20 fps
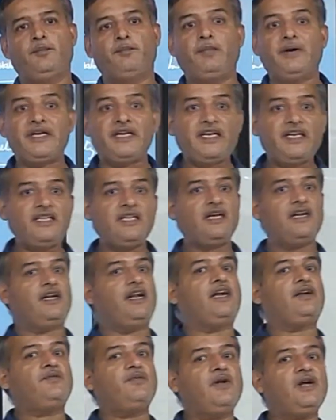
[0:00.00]
but in the
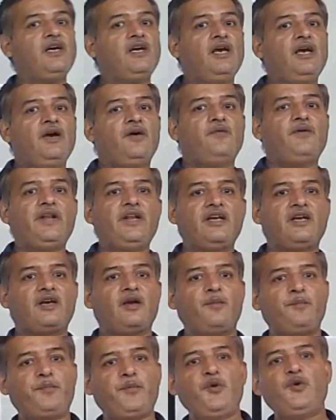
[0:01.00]
network, when a
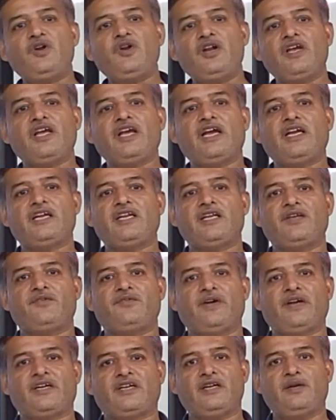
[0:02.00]
computer get
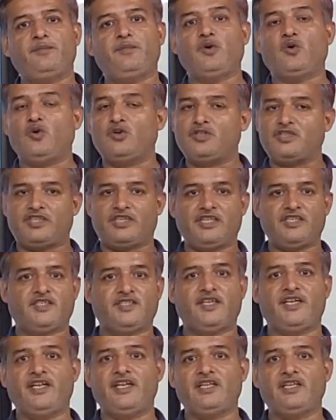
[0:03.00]
affected because it is
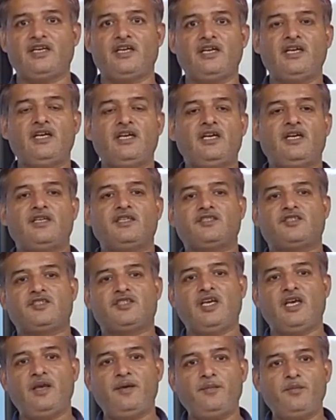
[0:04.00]
sharing the
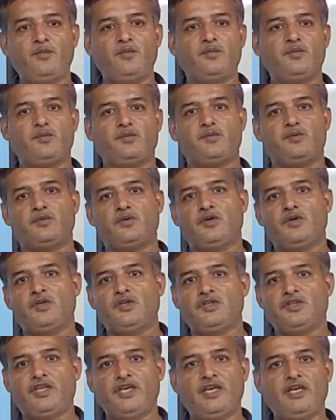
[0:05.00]
same
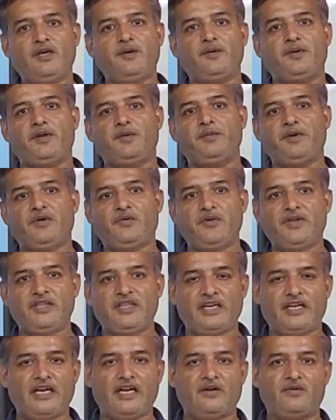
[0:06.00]
thing in between
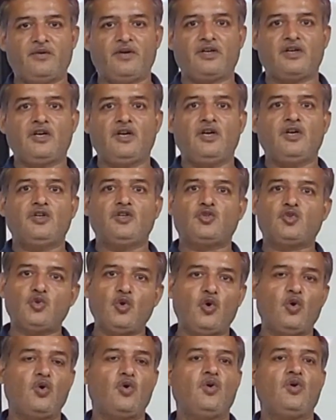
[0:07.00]
the network,
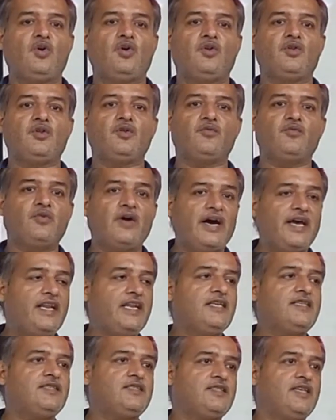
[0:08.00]
so the
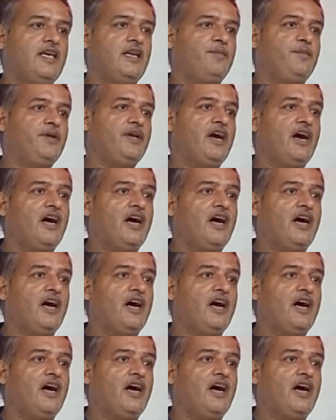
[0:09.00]
virus can be